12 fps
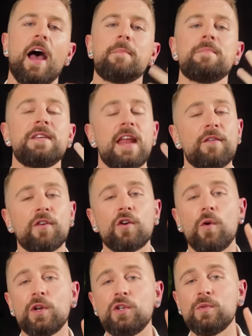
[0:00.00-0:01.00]
I'm never
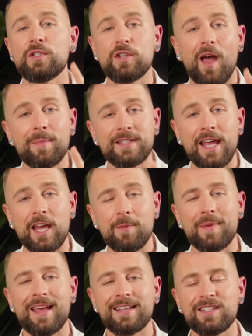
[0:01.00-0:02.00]
going to stop saying
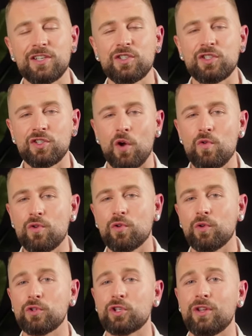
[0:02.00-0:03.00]
it because it is so
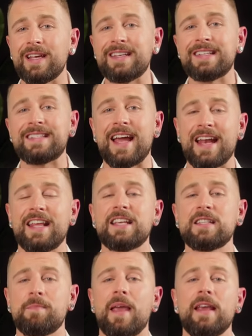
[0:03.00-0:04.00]
crucial in designing
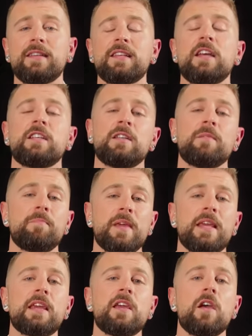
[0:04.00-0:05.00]
a space to
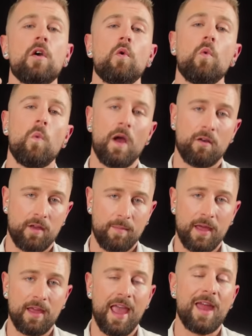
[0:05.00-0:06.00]
be
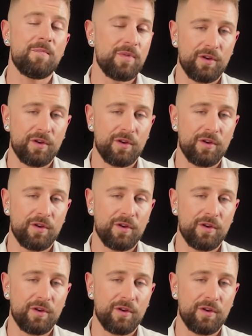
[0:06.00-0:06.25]
welcoming, and